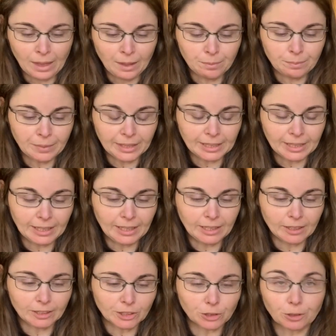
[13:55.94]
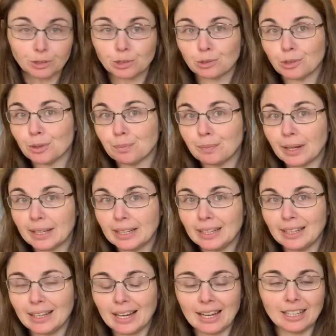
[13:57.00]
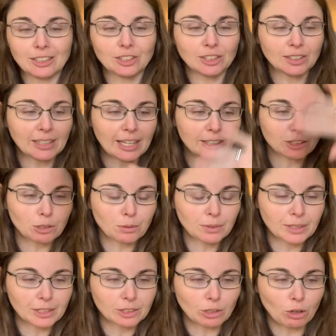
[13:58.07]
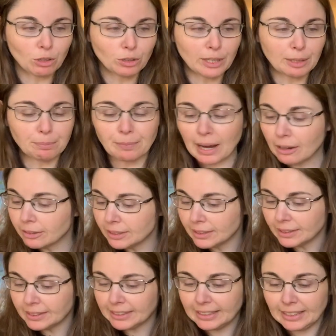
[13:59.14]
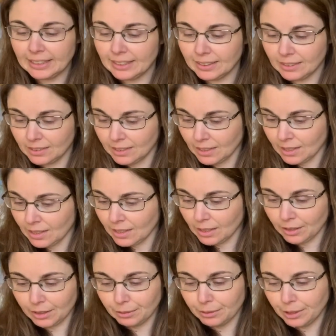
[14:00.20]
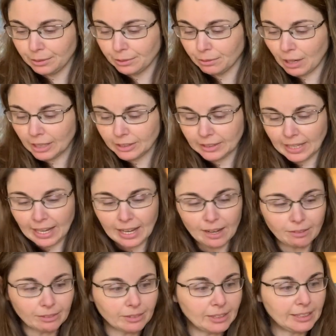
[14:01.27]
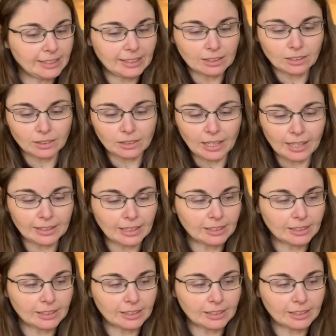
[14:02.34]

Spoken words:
Mickey, the Sorcerer Mickey, and it just takes over this whole like mountain scene. We would watch that every single night.